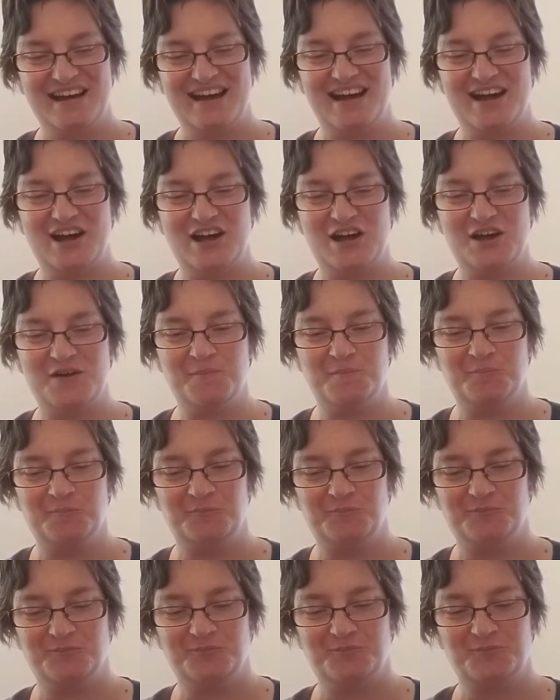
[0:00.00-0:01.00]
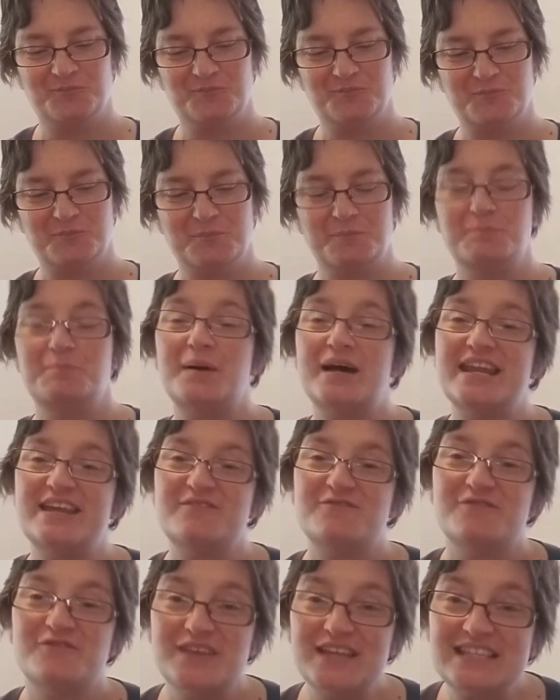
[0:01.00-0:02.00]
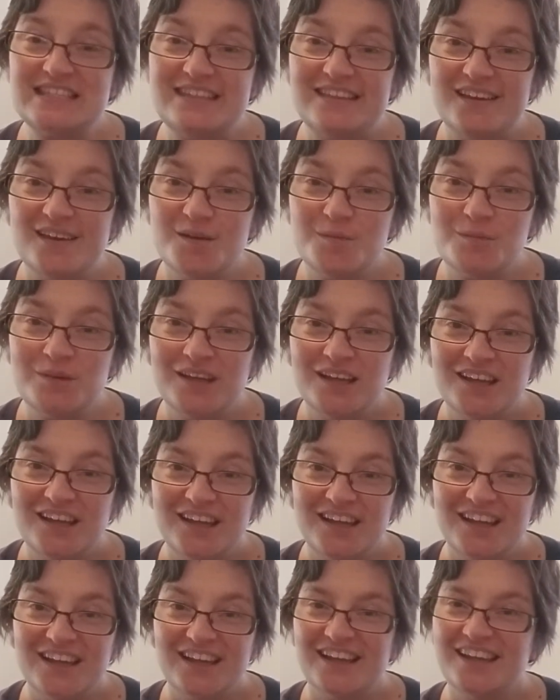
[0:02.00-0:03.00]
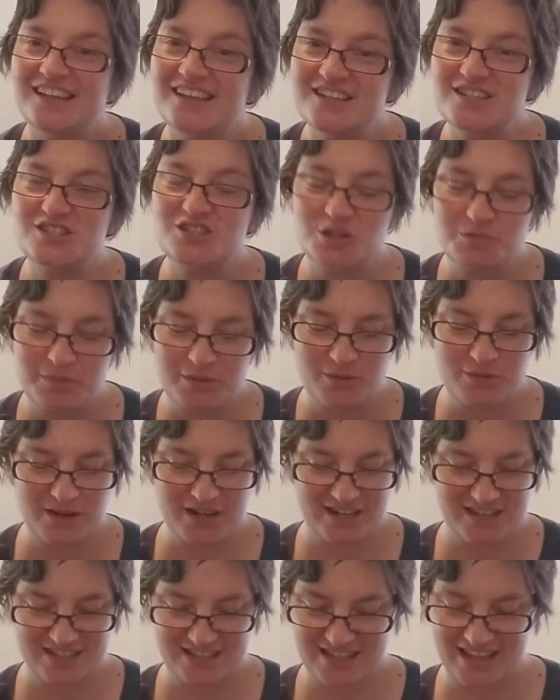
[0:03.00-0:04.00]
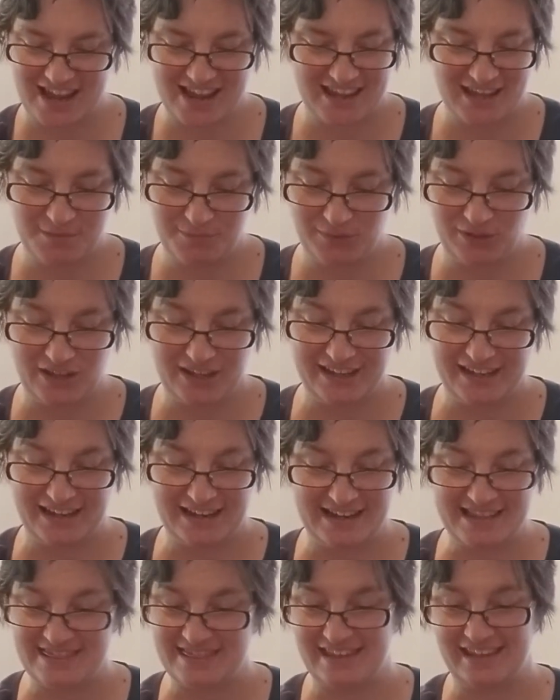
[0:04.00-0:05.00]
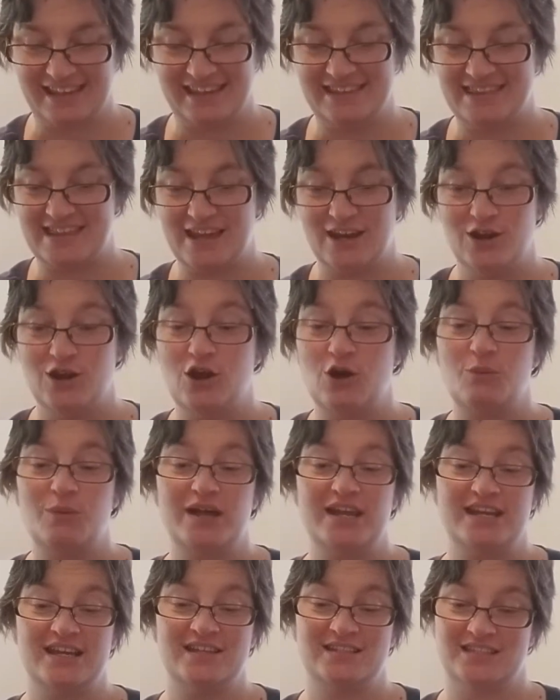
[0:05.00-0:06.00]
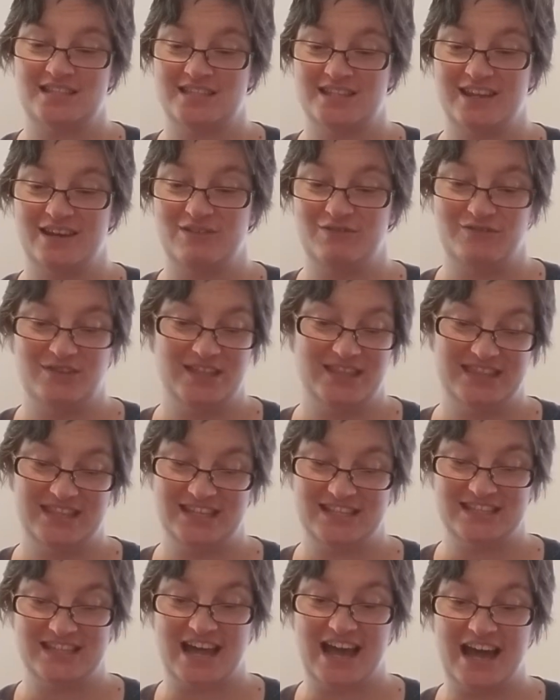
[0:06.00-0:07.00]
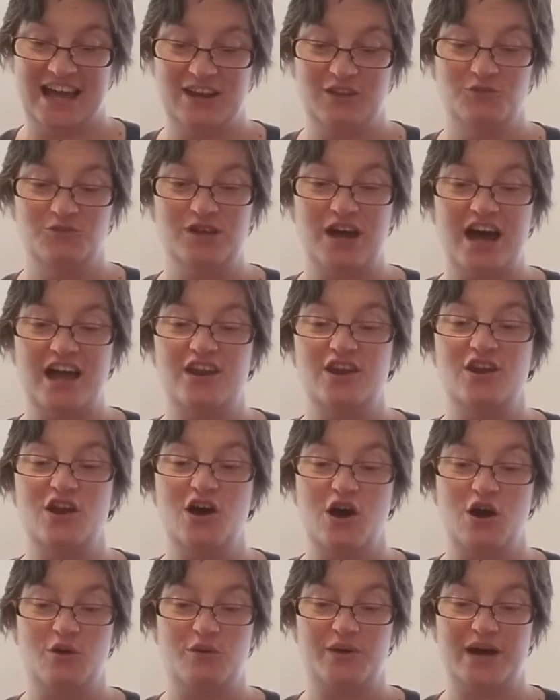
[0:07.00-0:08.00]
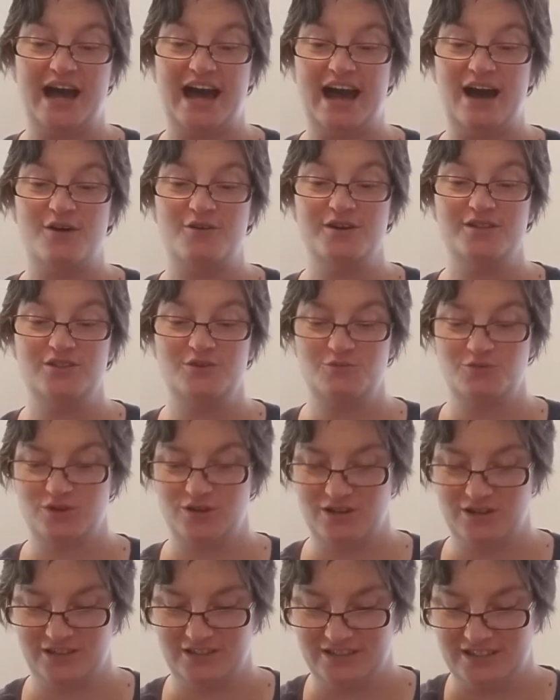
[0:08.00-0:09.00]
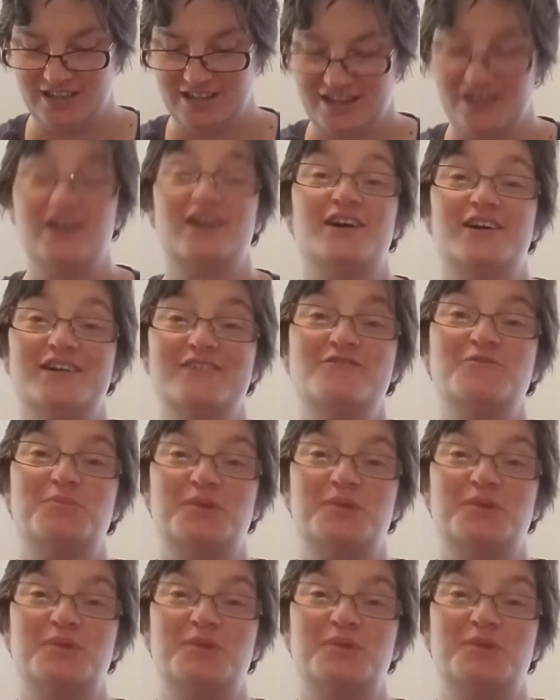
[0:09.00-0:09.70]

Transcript: But it fits him, and it's super weird because I keep looking at it thinking that no one else is going to fit in this. I do not know how in the world... Here, I'll even